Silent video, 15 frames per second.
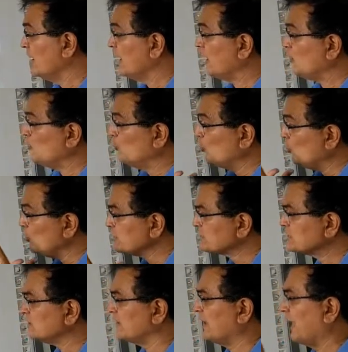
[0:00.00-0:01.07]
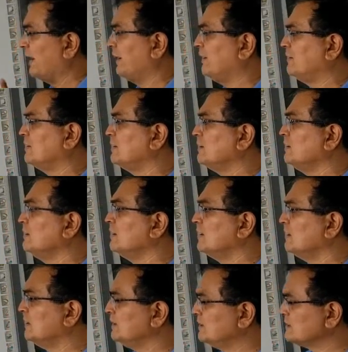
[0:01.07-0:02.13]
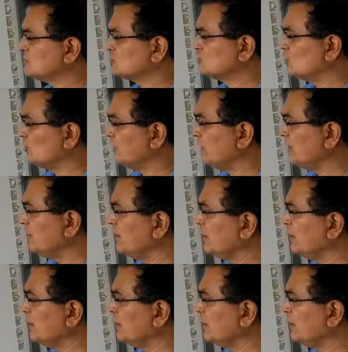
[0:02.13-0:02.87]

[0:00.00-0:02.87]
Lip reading: And who is the narrator in this story?